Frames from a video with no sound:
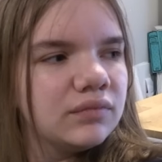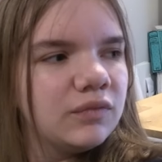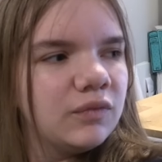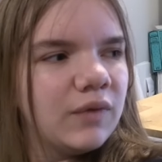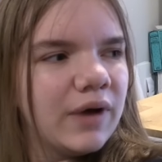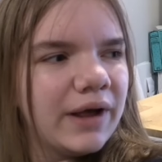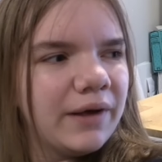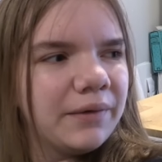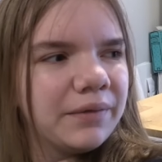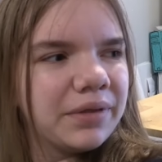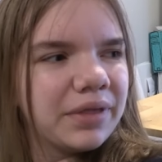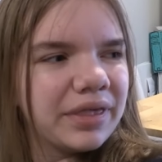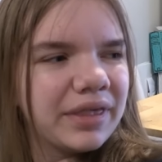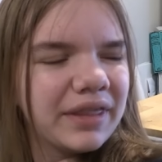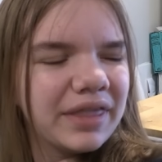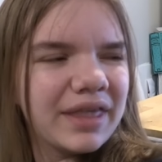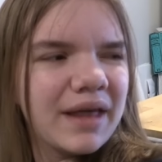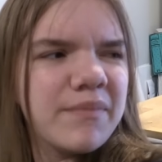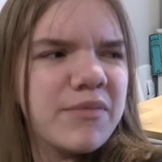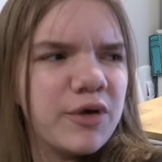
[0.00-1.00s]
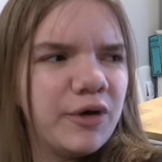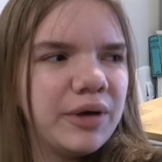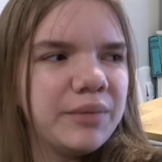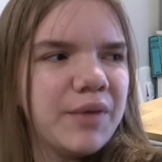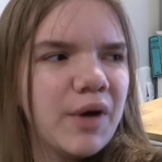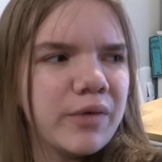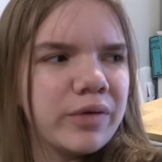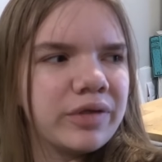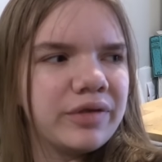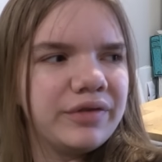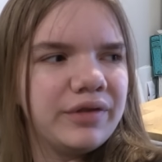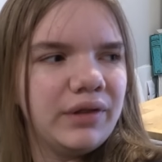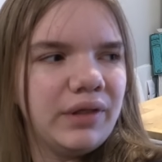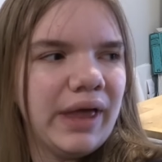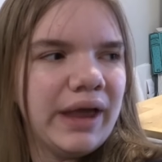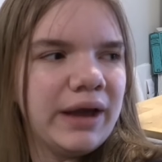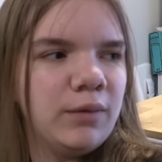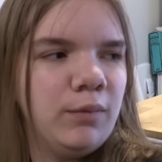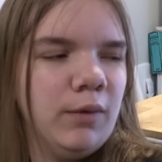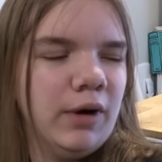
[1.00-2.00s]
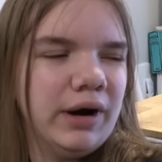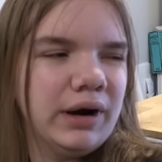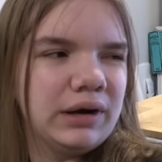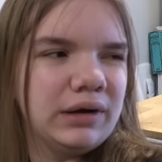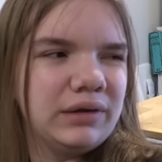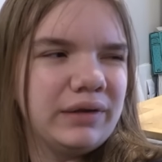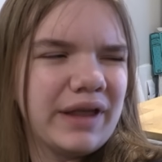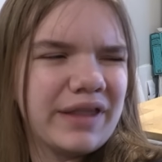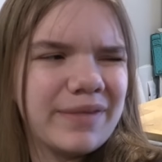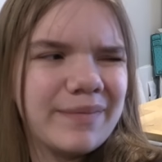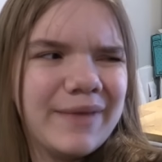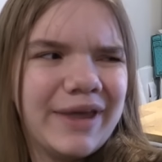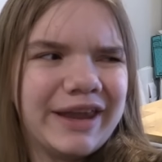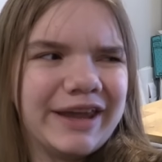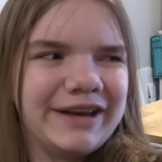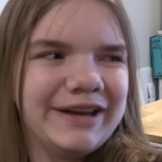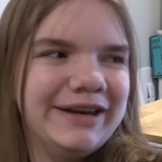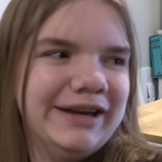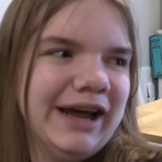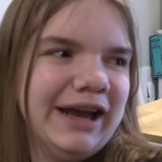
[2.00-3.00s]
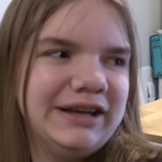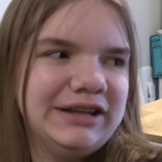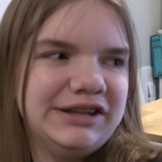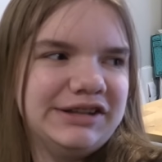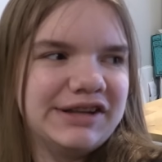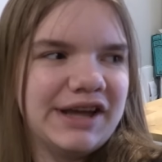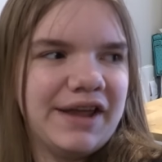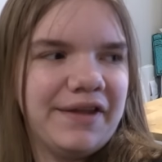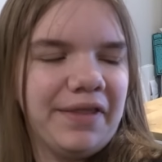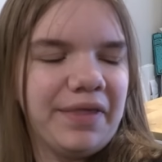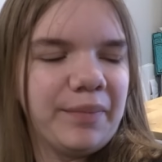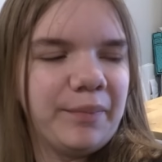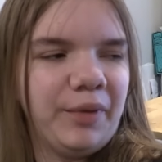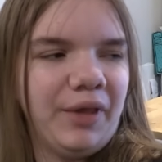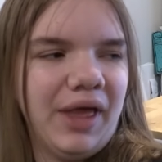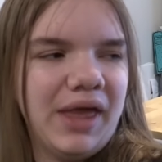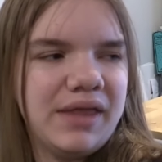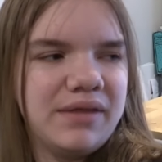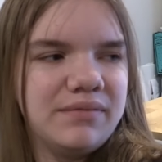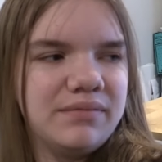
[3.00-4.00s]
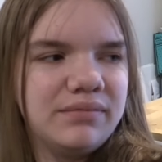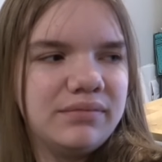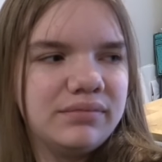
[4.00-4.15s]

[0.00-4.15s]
Well, since I'm doing most of the legwork, let's make it a 90-10 split.